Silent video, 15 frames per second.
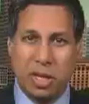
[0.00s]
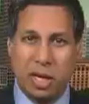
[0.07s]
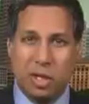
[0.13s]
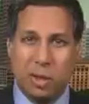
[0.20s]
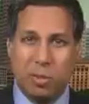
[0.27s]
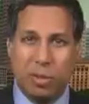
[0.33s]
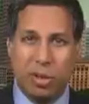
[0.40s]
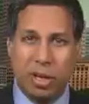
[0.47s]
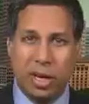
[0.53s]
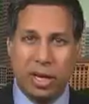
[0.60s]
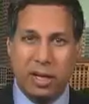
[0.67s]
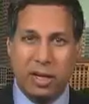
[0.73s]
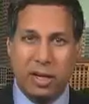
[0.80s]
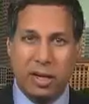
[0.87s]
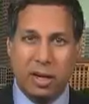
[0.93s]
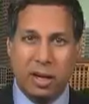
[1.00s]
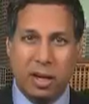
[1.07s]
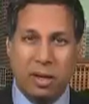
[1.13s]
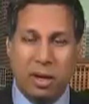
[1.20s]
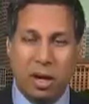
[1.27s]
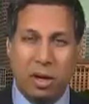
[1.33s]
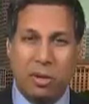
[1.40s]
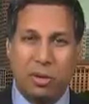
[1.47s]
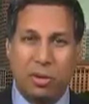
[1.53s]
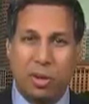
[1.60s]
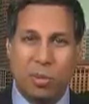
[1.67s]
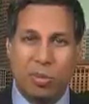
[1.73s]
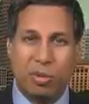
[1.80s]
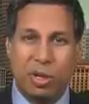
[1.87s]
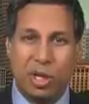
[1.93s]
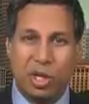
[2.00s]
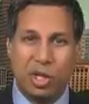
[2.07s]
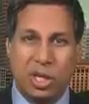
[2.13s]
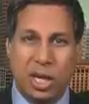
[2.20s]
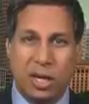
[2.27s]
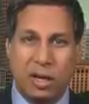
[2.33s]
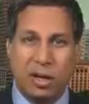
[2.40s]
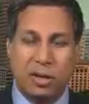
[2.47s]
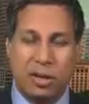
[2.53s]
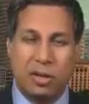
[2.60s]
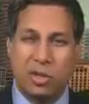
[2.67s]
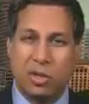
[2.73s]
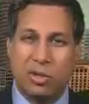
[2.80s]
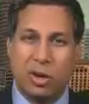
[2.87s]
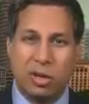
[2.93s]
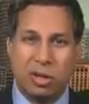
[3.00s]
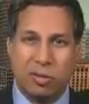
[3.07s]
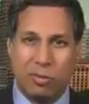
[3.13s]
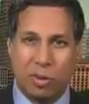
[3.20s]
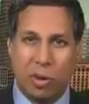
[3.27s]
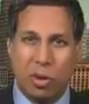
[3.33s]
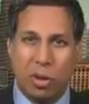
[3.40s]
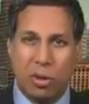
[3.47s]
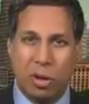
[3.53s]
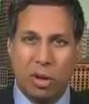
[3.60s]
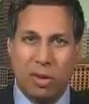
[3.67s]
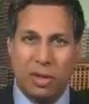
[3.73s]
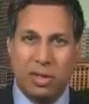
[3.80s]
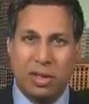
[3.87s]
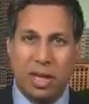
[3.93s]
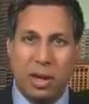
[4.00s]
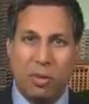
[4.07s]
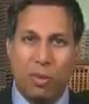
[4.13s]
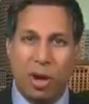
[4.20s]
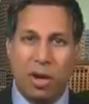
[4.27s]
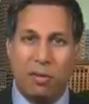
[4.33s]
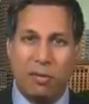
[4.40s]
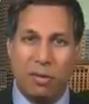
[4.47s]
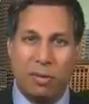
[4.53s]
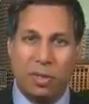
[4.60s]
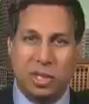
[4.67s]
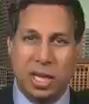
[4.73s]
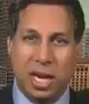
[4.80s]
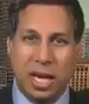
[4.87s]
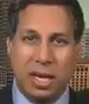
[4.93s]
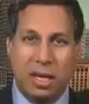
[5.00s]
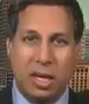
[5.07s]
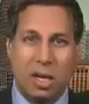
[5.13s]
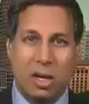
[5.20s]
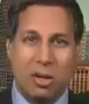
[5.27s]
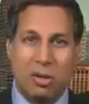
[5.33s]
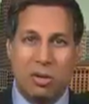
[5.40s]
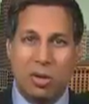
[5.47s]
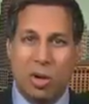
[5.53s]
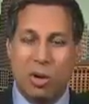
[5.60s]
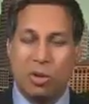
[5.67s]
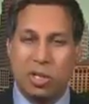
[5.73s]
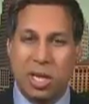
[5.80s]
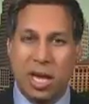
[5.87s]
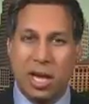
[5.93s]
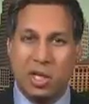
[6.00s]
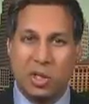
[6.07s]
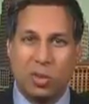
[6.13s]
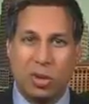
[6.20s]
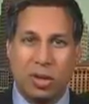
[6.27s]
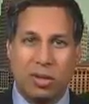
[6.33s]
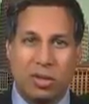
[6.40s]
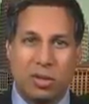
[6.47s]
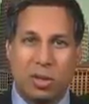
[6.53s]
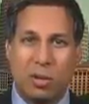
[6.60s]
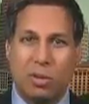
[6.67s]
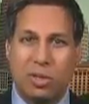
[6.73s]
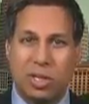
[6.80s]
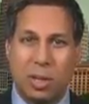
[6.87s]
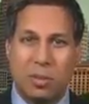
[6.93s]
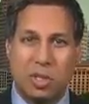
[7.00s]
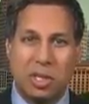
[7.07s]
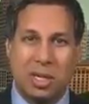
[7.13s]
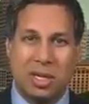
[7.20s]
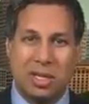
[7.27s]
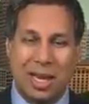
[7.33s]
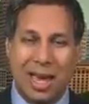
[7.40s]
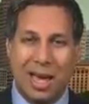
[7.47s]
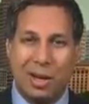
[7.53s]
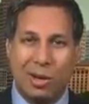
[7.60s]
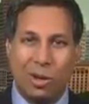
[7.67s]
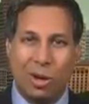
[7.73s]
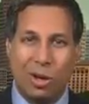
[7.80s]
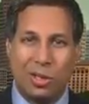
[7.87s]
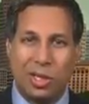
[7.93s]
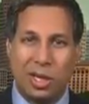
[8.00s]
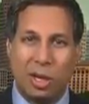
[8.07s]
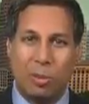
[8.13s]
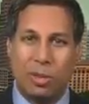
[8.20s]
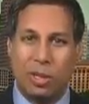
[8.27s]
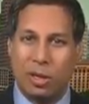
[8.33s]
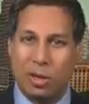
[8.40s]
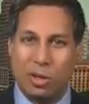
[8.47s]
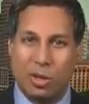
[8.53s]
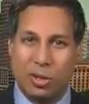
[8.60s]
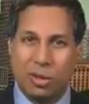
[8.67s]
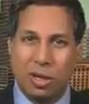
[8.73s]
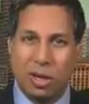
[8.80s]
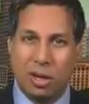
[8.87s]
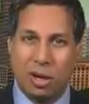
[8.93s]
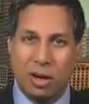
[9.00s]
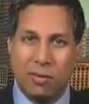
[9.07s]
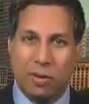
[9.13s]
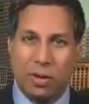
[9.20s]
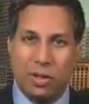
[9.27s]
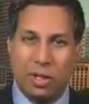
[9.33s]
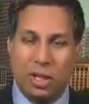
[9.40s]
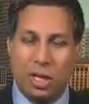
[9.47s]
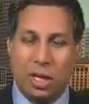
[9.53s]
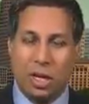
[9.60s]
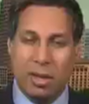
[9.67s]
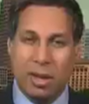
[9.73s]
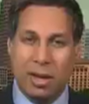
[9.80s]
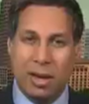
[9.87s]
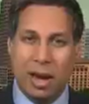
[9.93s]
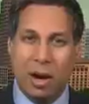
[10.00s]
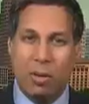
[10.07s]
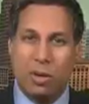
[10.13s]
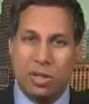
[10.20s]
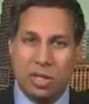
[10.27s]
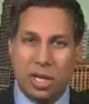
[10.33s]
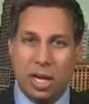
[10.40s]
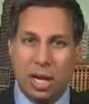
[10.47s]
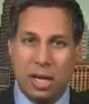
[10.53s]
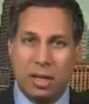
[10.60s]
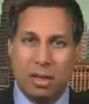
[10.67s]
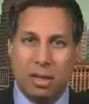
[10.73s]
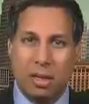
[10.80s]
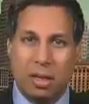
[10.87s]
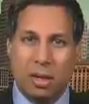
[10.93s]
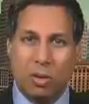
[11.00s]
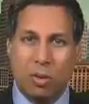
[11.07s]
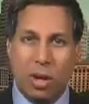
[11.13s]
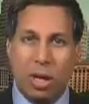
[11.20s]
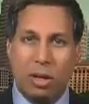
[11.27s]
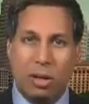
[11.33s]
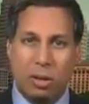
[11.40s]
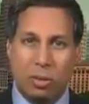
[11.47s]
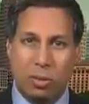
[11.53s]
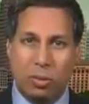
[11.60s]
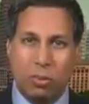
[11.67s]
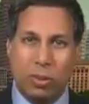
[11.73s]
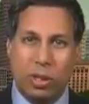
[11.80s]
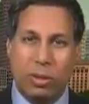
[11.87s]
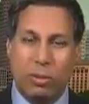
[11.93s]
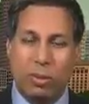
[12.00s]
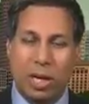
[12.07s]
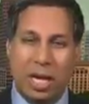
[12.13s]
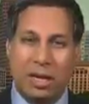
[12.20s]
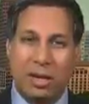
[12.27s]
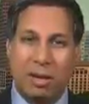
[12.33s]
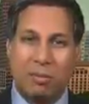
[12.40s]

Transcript: actually played an underappreciated and constructive role in all this. They went from saying no tax credits, no subsidies at all to help the uninsured get coverage. They now are saying, well, we're not